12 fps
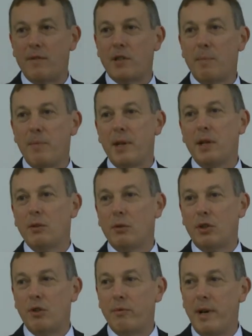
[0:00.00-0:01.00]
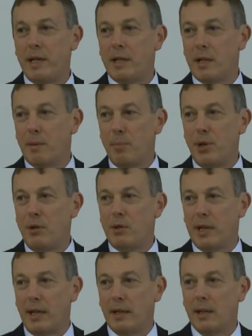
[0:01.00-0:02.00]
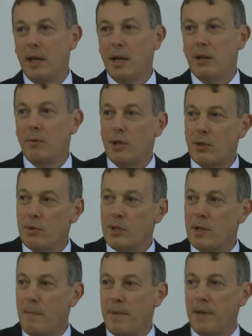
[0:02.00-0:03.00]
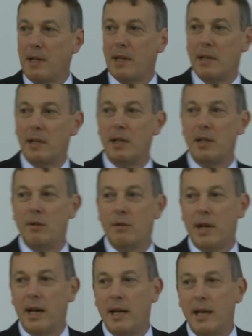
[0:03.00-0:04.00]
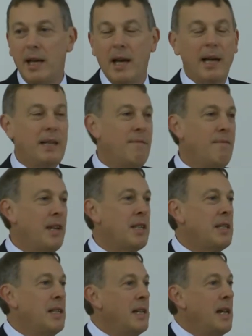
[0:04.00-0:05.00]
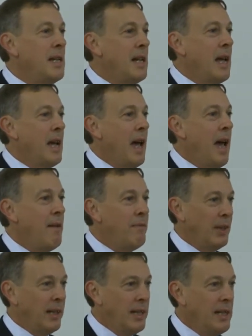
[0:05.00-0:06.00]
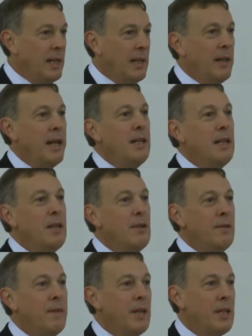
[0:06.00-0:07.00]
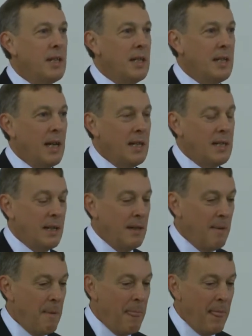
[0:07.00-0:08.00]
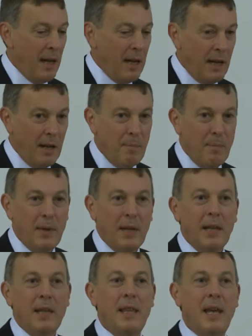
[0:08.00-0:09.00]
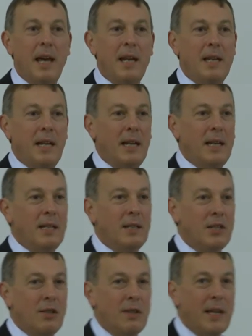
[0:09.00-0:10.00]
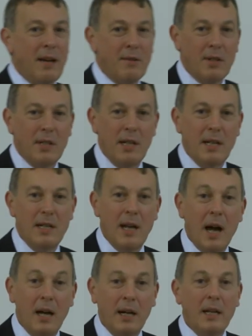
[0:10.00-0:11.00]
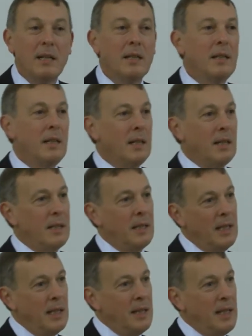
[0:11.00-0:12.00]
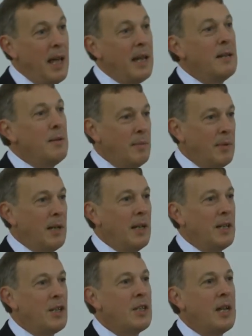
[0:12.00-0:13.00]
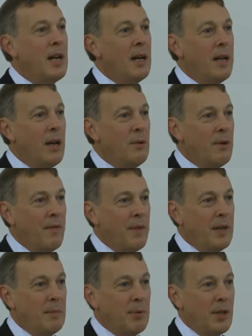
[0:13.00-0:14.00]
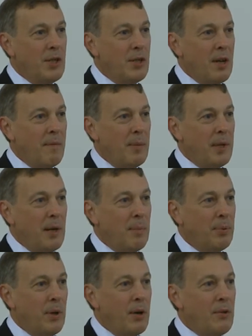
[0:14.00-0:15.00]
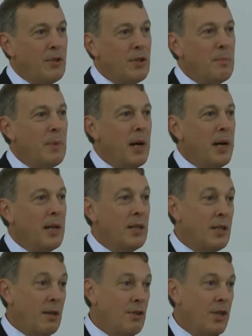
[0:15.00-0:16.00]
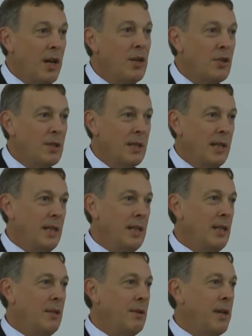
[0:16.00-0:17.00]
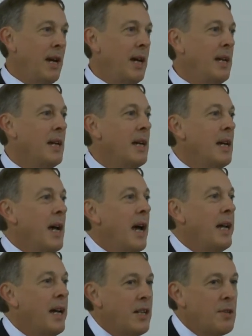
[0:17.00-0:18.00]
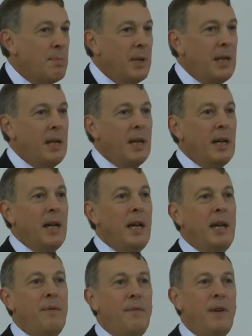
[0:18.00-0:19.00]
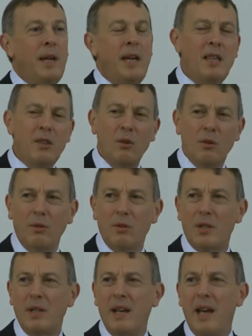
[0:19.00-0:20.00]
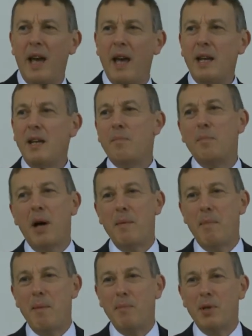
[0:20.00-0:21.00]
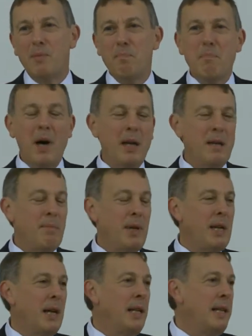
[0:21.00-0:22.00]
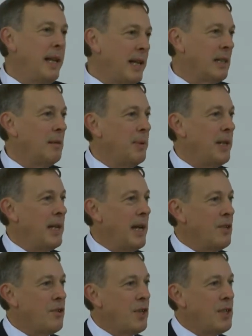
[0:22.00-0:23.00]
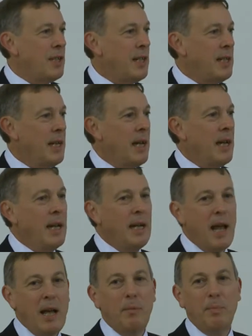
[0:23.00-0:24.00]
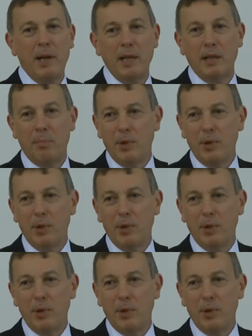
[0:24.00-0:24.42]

of something called grid computing, which was something that the UK had invested in heavily in the university sector. Then in 2009, the then CIO of the British government approached my association in the UK and asked me if he thought any of my members might be a little interested in helping the